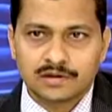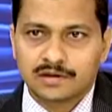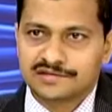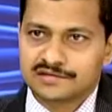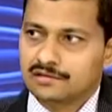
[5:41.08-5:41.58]

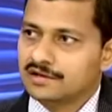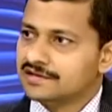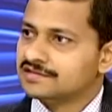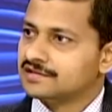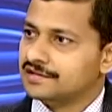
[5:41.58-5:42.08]
As long
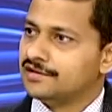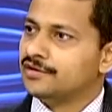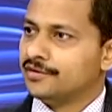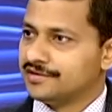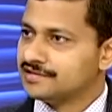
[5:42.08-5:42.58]
as kidney
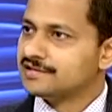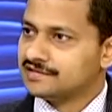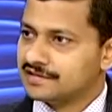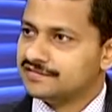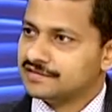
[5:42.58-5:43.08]
donation is
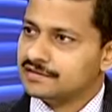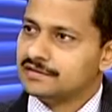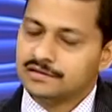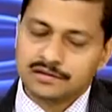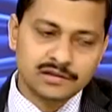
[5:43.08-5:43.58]
concerned,
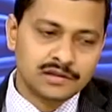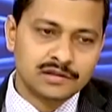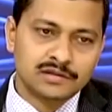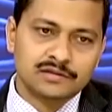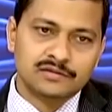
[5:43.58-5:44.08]

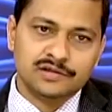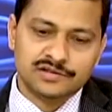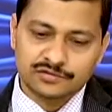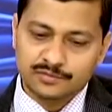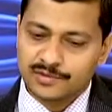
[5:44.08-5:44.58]
there
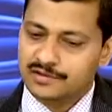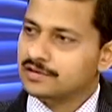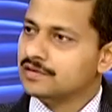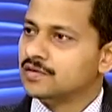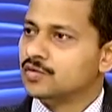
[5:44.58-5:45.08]
should be
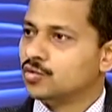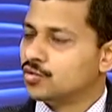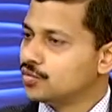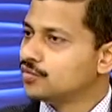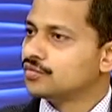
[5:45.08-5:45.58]

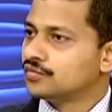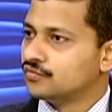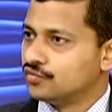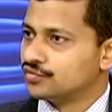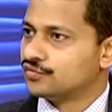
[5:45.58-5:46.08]
no
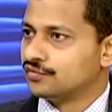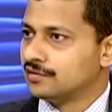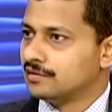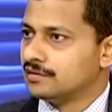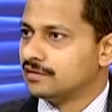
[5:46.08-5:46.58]

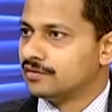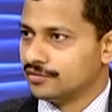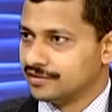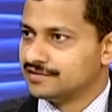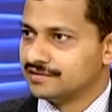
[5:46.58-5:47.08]
forceful
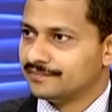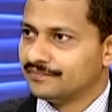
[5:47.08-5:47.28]
donation.